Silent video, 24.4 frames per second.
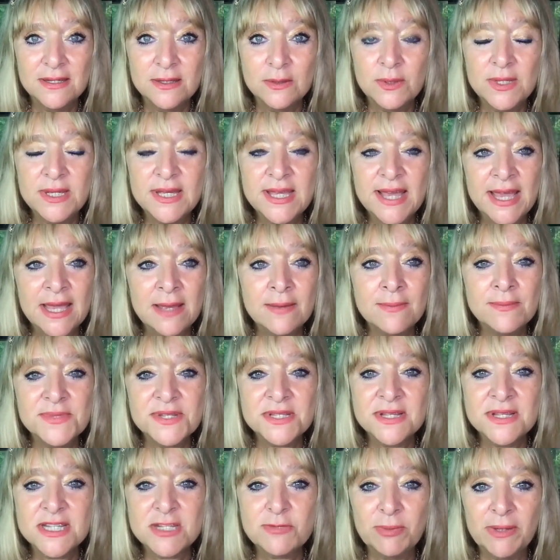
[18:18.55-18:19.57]
We came to
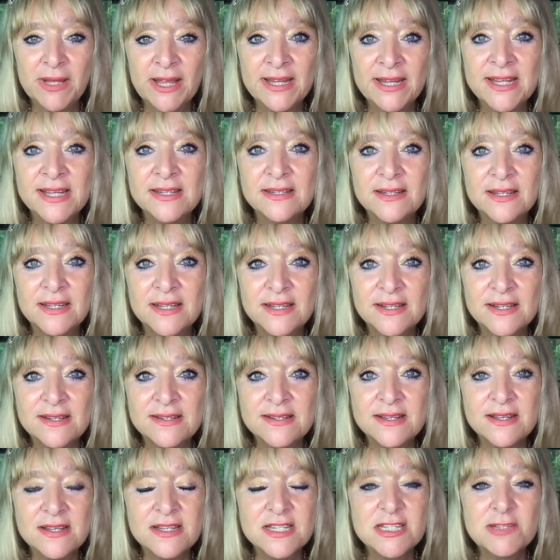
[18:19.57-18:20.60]
this planet
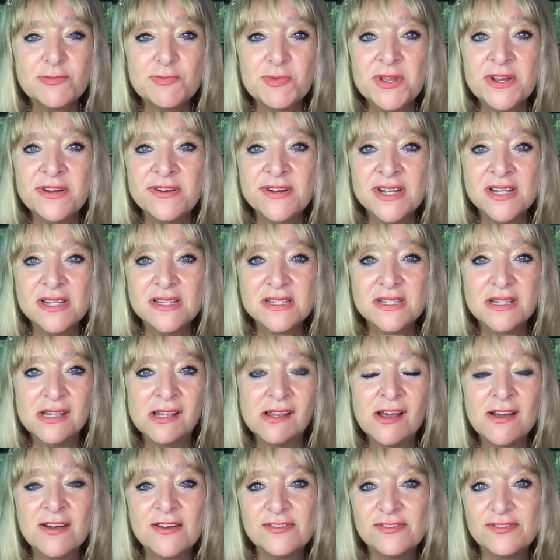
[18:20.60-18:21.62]
to experience
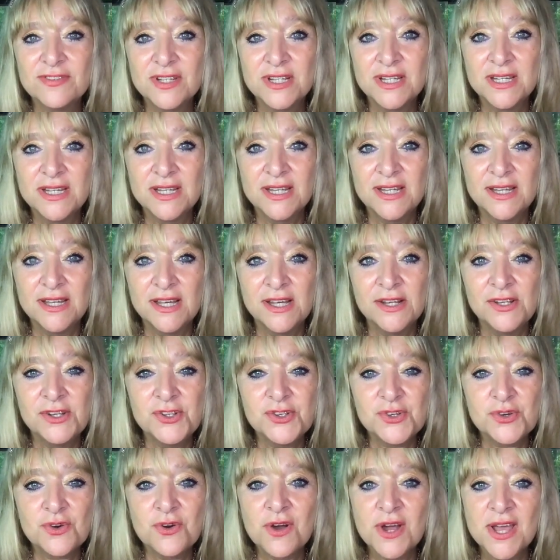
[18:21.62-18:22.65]
love and
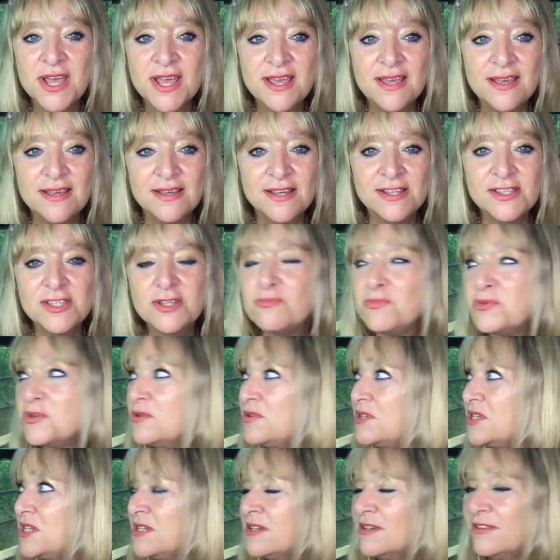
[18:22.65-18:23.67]
joy and the
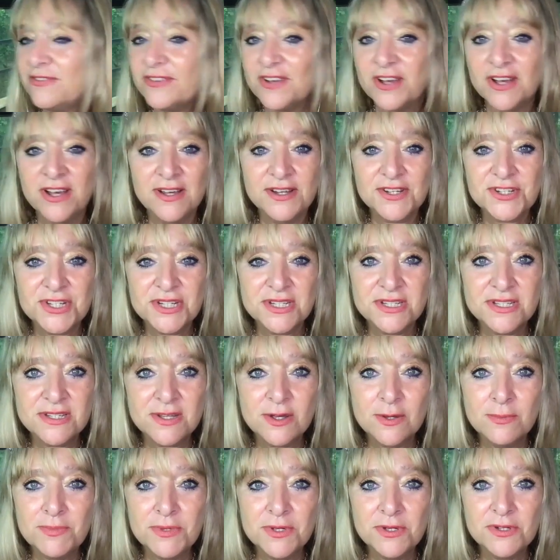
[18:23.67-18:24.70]
beauty of her. She's
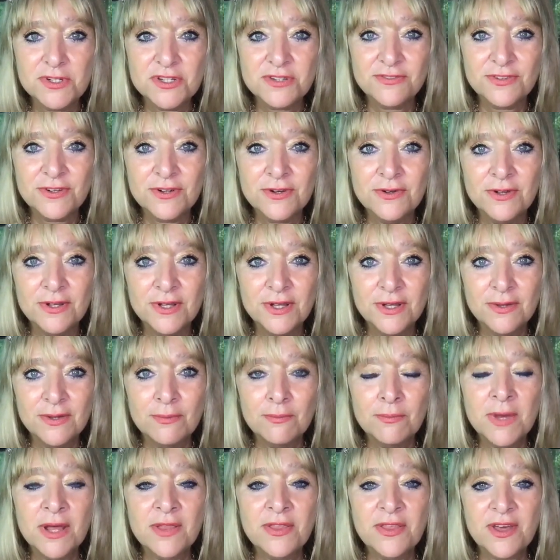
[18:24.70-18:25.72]
so beautiful.
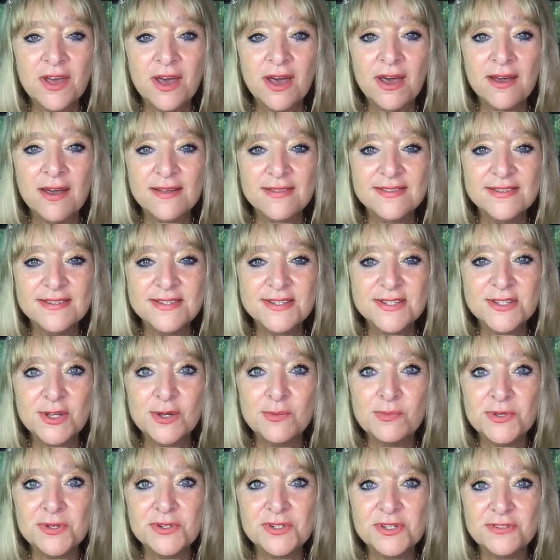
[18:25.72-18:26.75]
Mother Earth is so
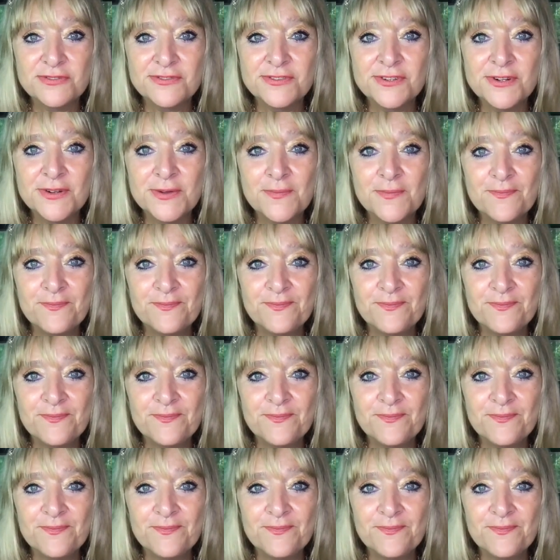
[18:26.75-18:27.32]
beautiful.